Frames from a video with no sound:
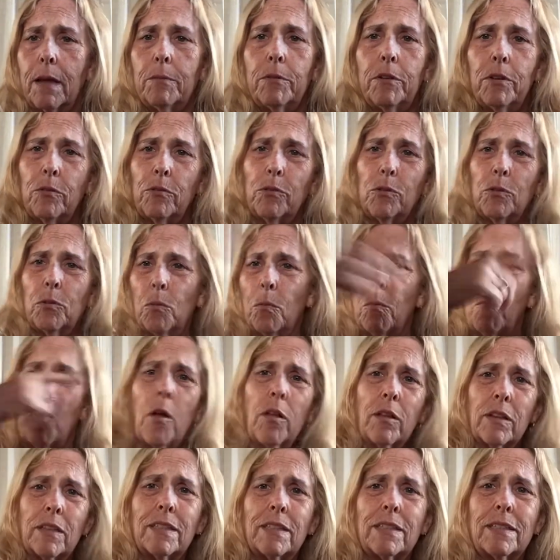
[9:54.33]
You don't do them
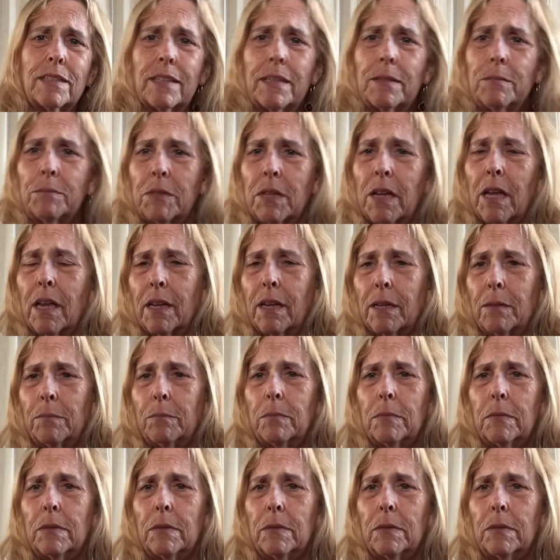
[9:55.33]
all at the same time.